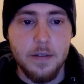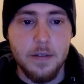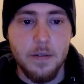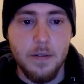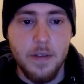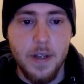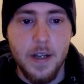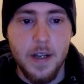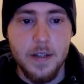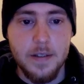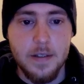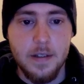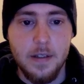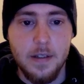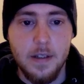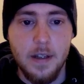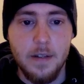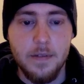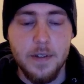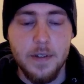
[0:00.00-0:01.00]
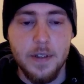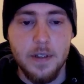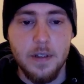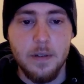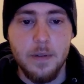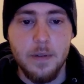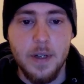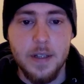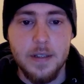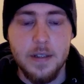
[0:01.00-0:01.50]
In 2011,
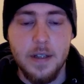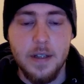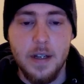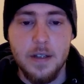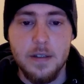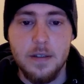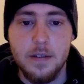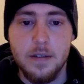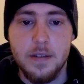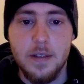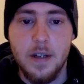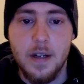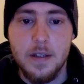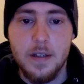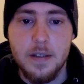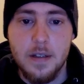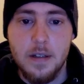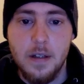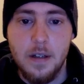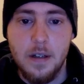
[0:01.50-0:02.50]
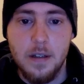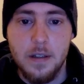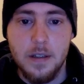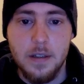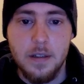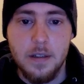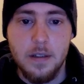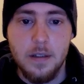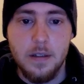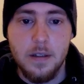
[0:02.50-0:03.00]
the U.S. National
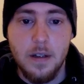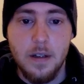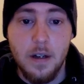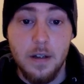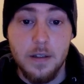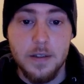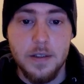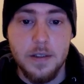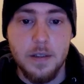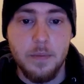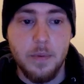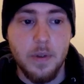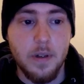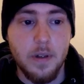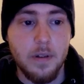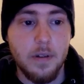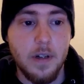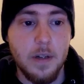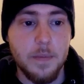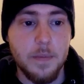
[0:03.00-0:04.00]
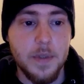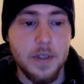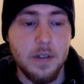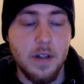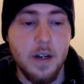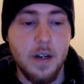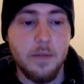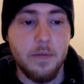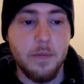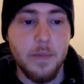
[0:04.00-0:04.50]
Toxicology Program
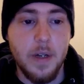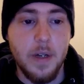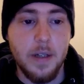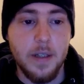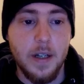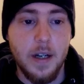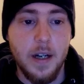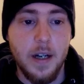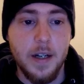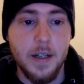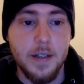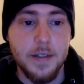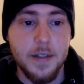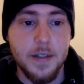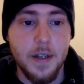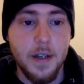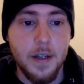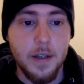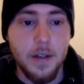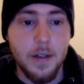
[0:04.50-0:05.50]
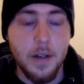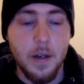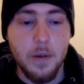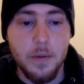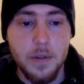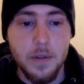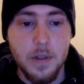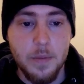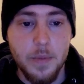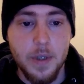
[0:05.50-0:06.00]
described formaldehyde as
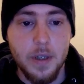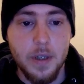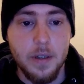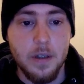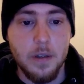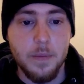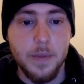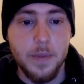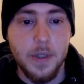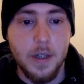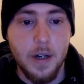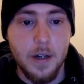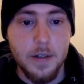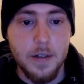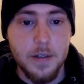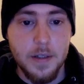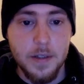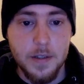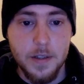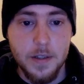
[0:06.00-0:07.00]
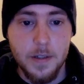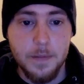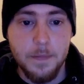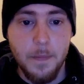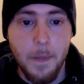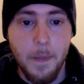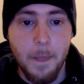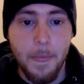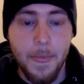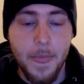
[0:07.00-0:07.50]
known to be a human carcinogen.
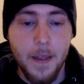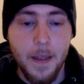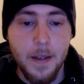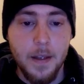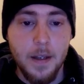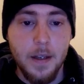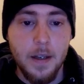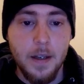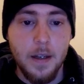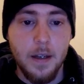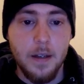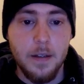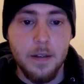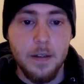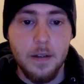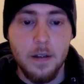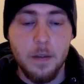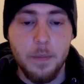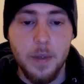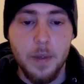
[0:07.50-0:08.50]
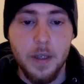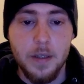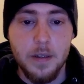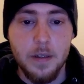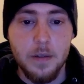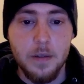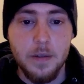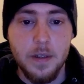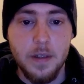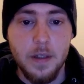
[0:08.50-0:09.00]
In the
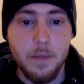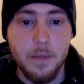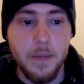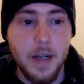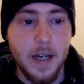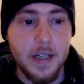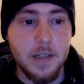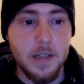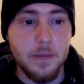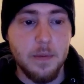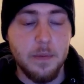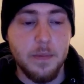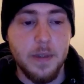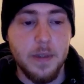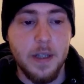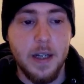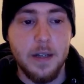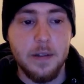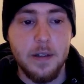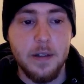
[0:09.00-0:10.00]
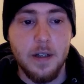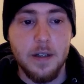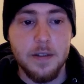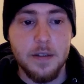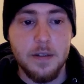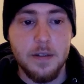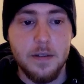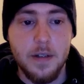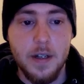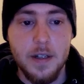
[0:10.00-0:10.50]
European Union, the maximum allowed
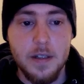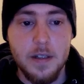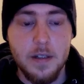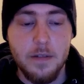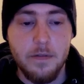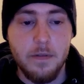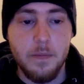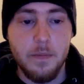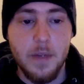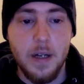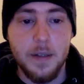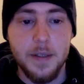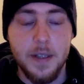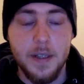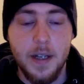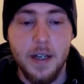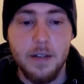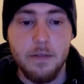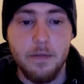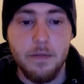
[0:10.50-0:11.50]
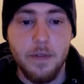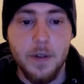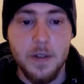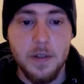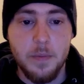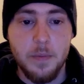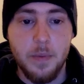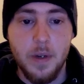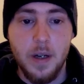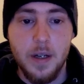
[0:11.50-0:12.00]
concentration of formaldehyde in
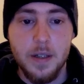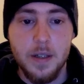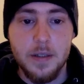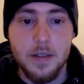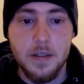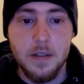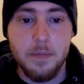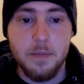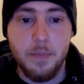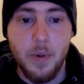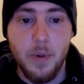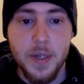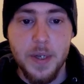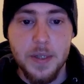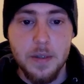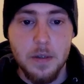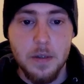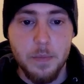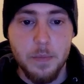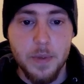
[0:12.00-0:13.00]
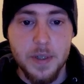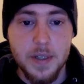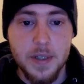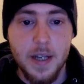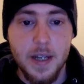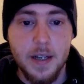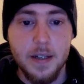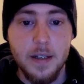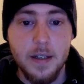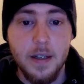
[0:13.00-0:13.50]
finished products is
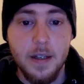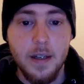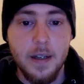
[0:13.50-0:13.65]
0.2%,